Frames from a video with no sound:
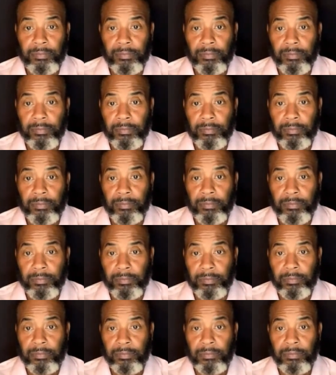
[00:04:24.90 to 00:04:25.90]

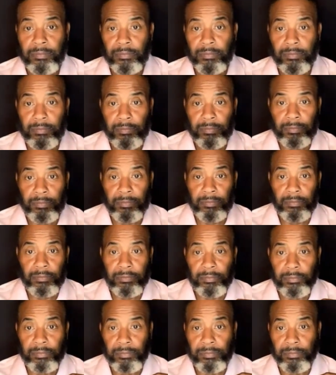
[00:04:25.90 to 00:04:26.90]

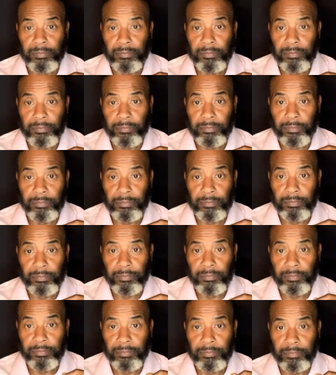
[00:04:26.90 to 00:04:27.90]

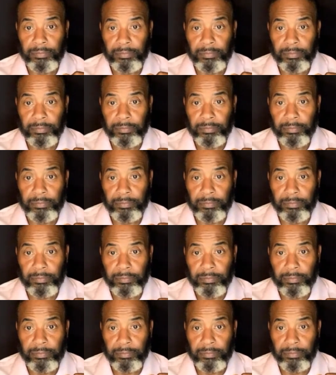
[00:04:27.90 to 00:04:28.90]

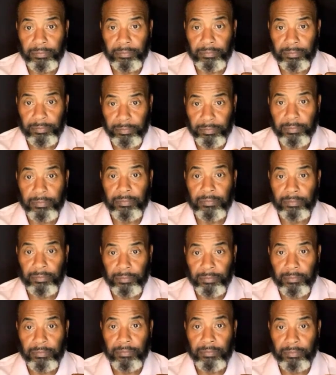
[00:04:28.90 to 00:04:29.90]

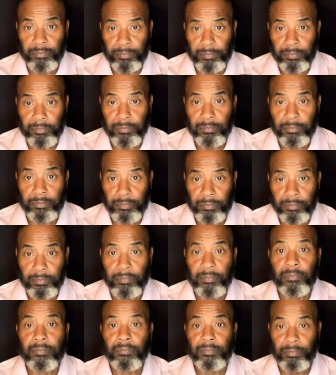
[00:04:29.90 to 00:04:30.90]

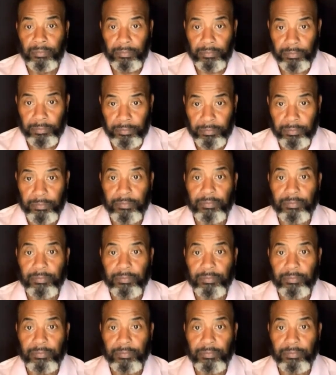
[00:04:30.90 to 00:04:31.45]
No words are spoken by the person on screen.